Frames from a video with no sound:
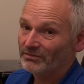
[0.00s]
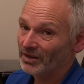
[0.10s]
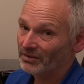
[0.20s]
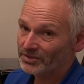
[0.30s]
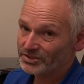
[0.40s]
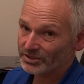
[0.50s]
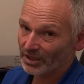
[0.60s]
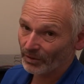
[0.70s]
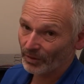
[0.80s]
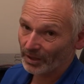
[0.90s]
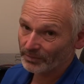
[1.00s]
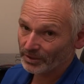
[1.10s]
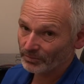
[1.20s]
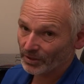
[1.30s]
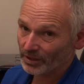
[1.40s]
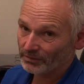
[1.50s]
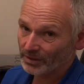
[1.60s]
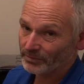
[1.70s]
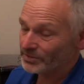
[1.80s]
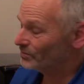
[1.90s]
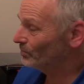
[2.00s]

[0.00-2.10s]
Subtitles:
very slow opening programs.